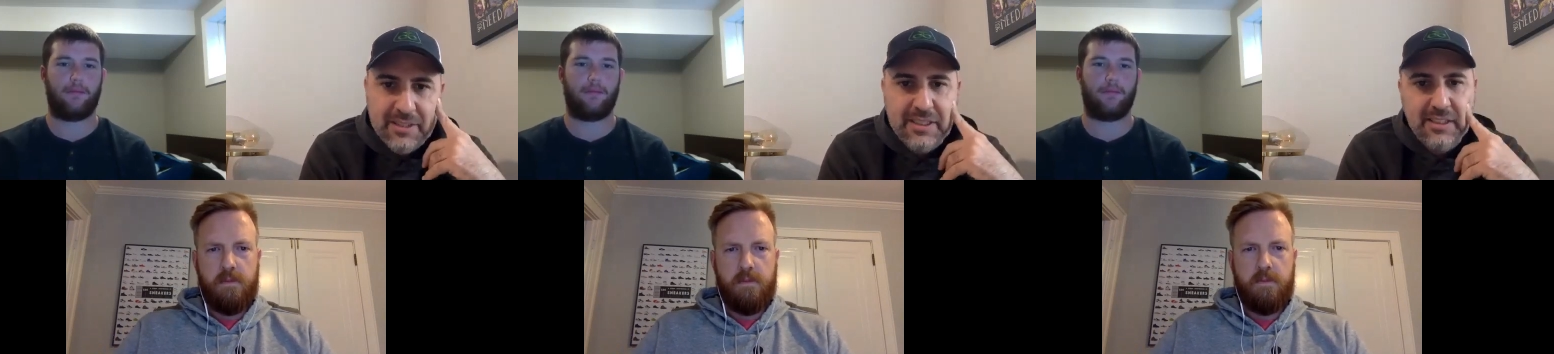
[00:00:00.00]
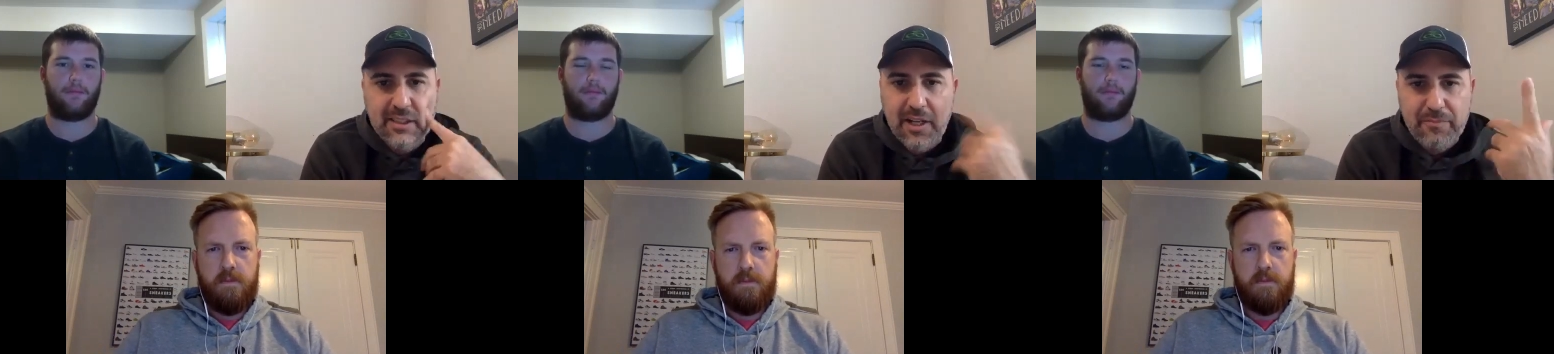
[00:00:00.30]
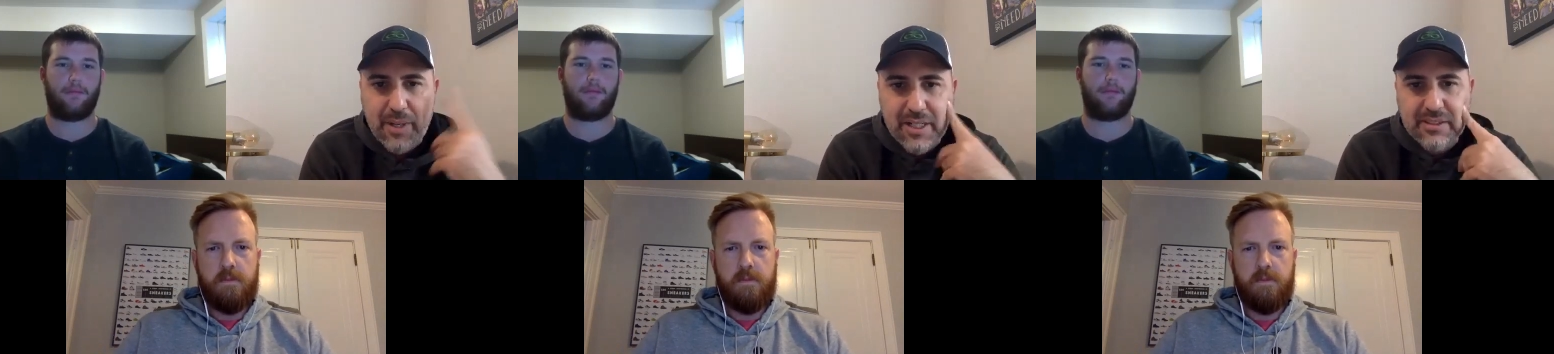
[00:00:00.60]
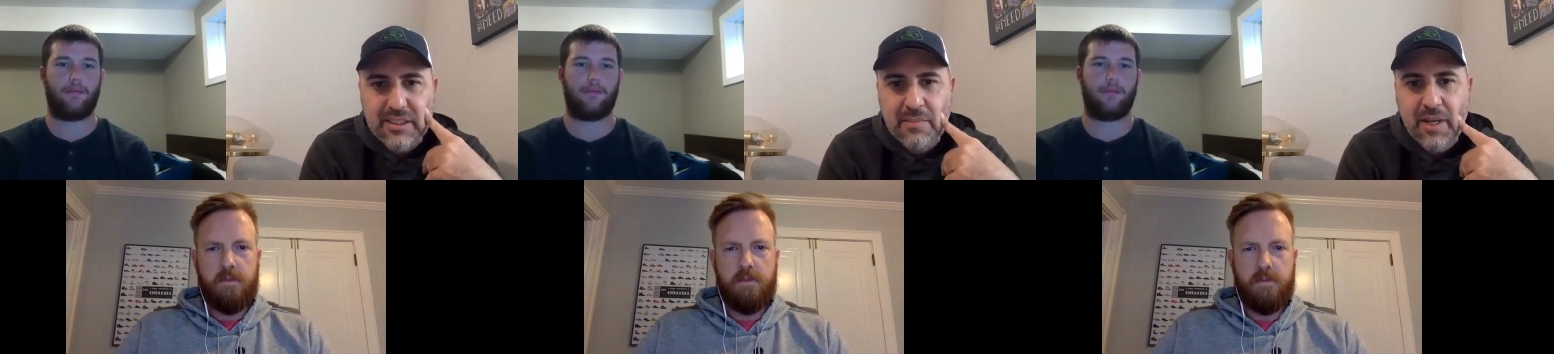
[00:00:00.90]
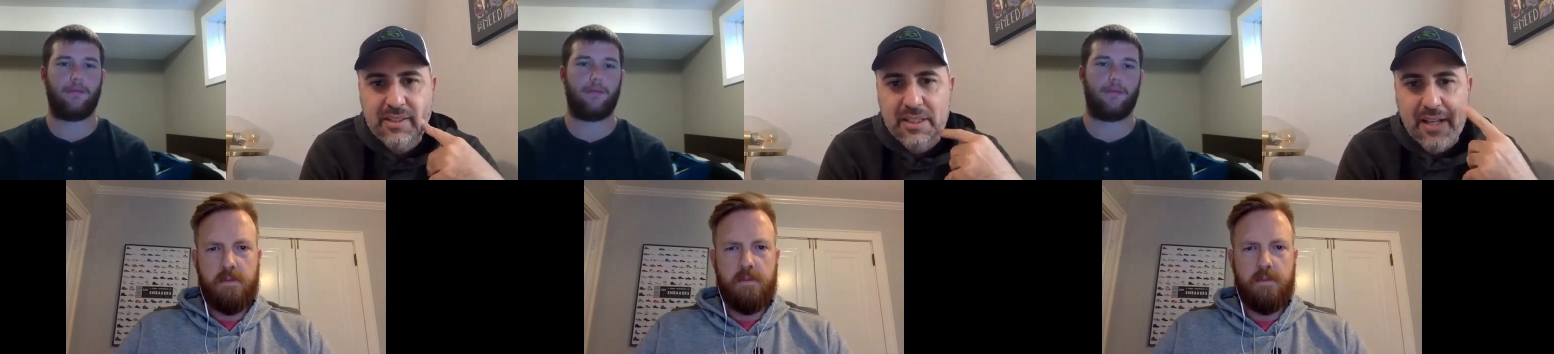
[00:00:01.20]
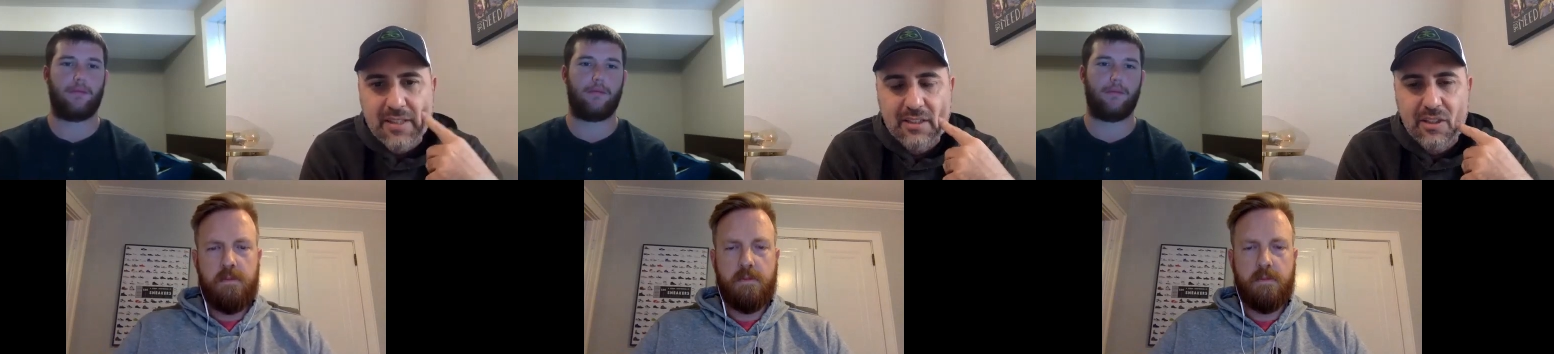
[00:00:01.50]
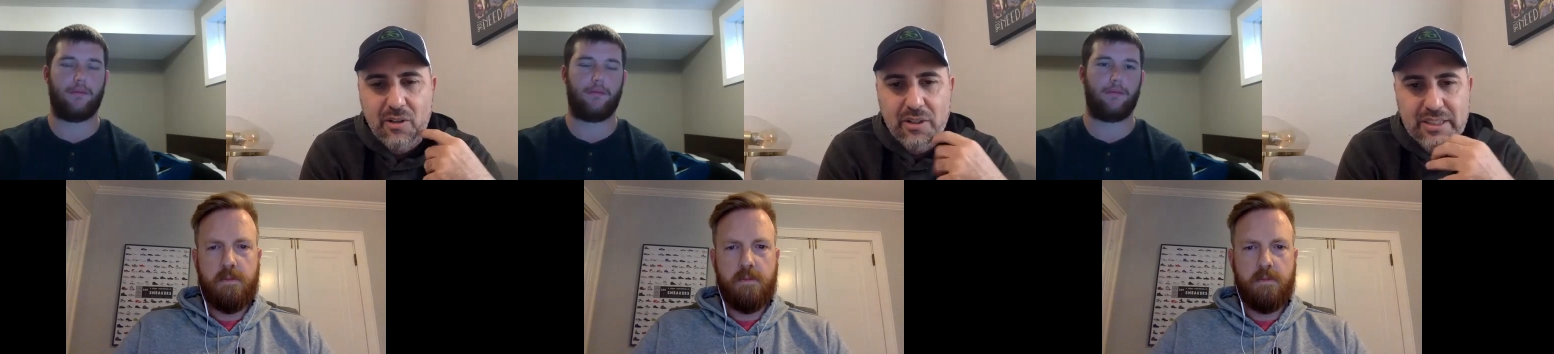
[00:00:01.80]
Speaker 1: He's, he's loved by his teammates, and I think
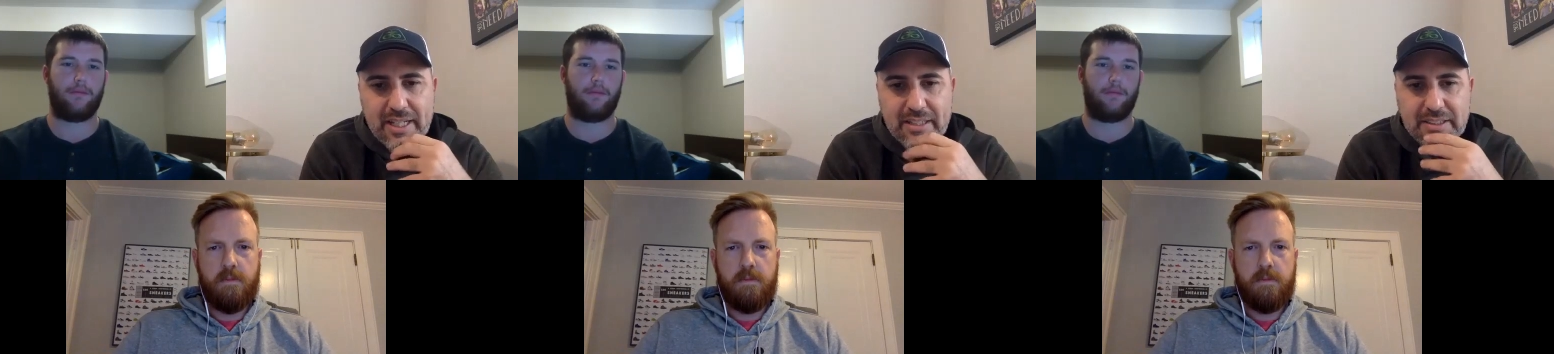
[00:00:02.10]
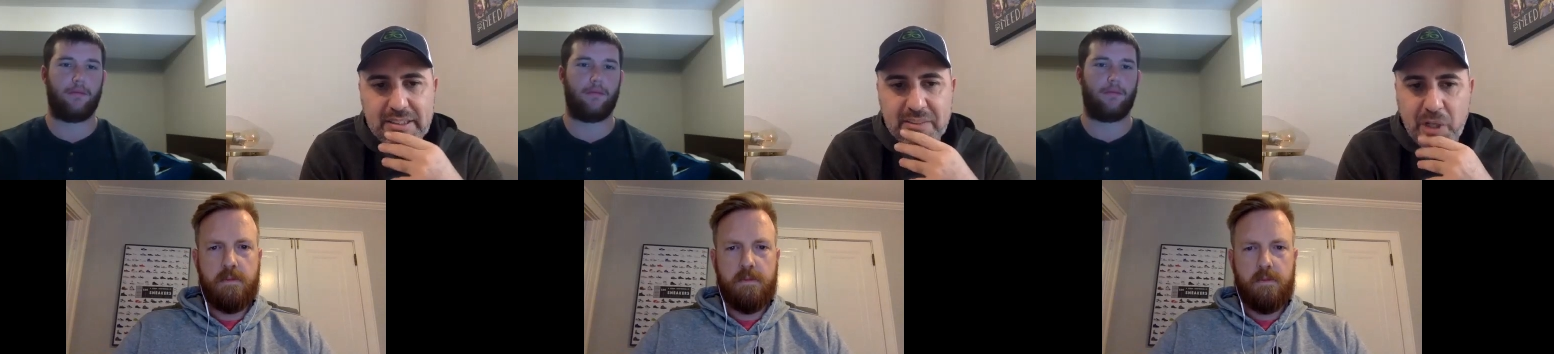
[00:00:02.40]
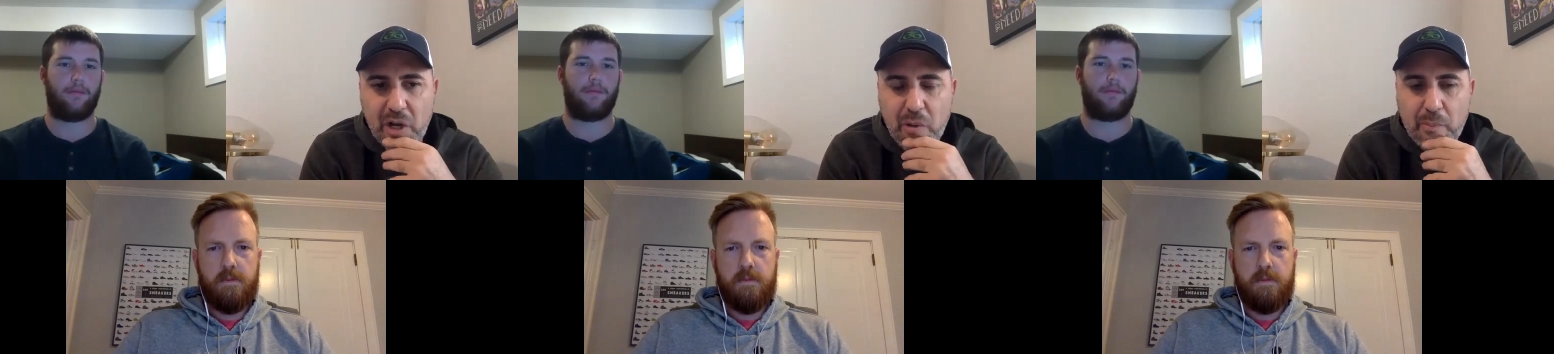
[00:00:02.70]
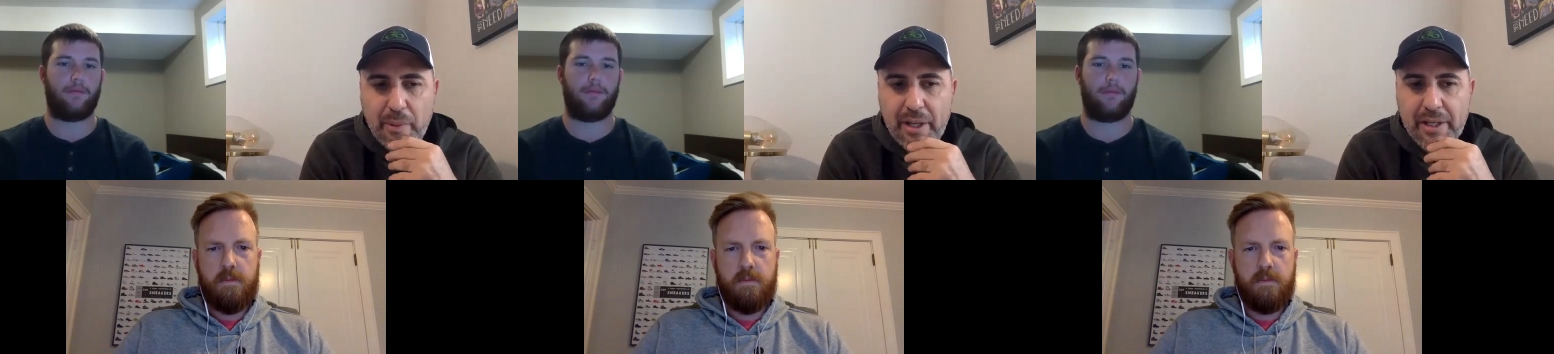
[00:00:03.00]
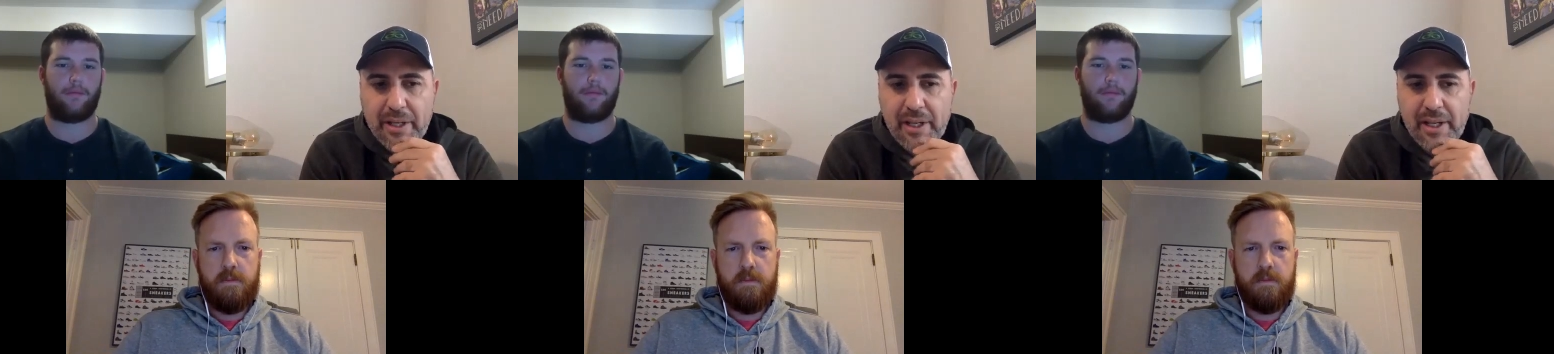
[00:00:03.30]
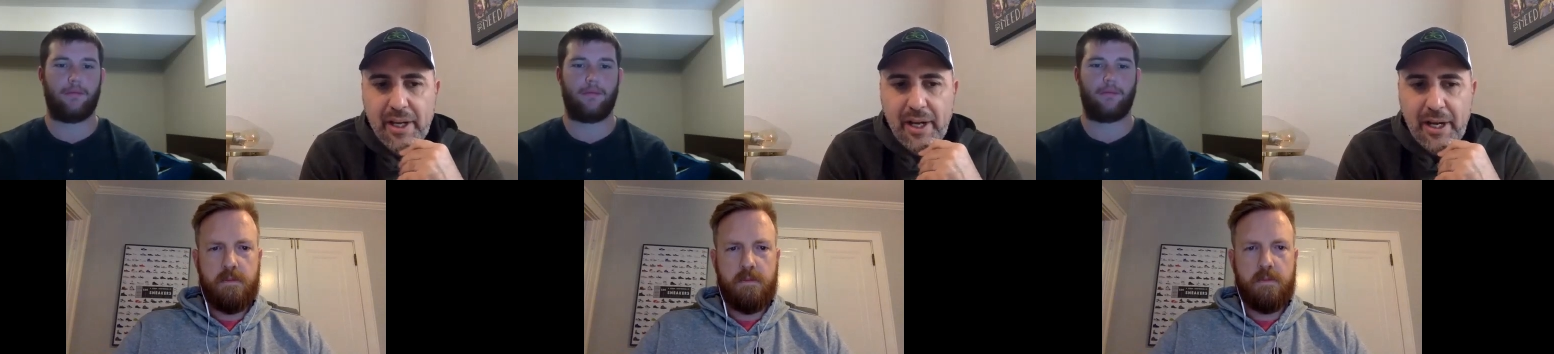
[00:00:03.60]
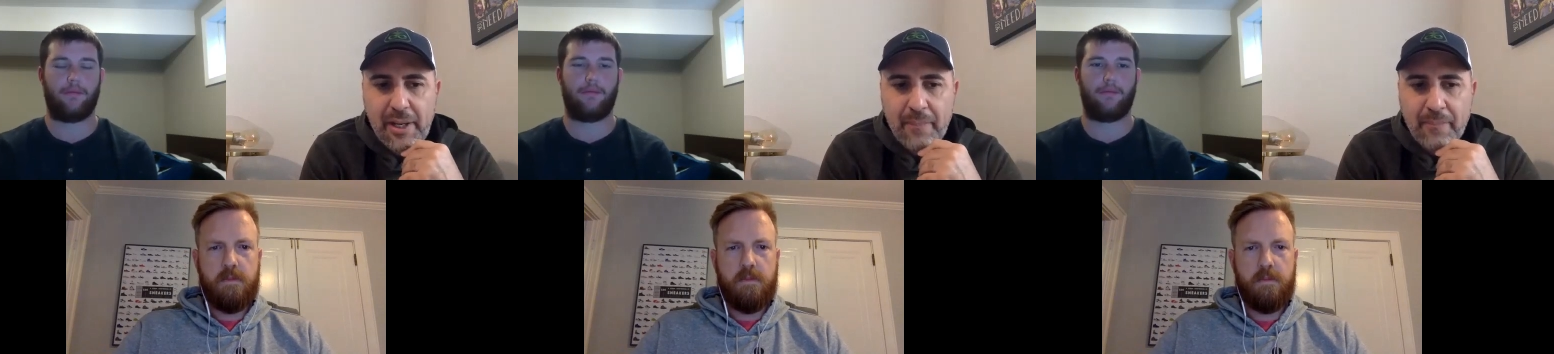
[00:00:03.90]
they're all sad to see him go. But
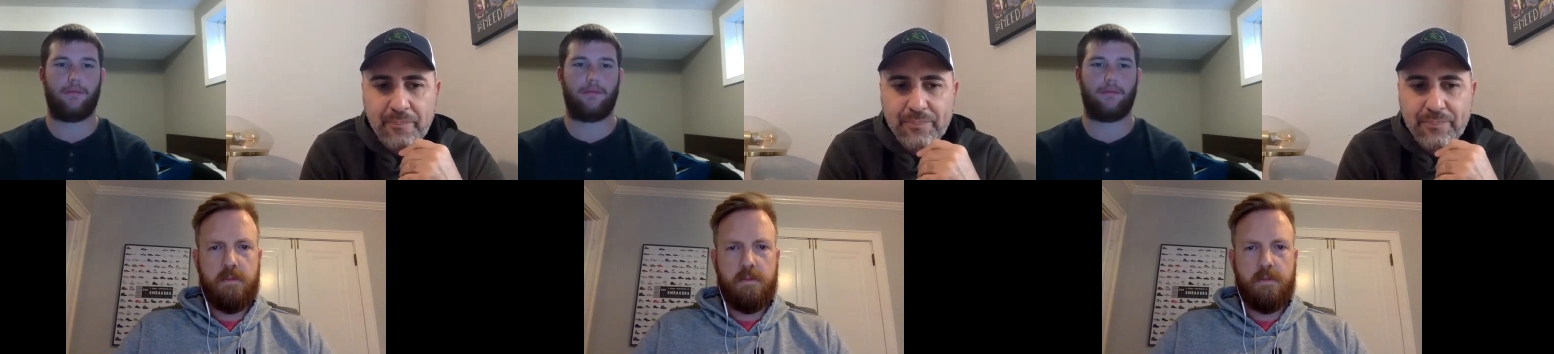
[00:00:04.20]
um,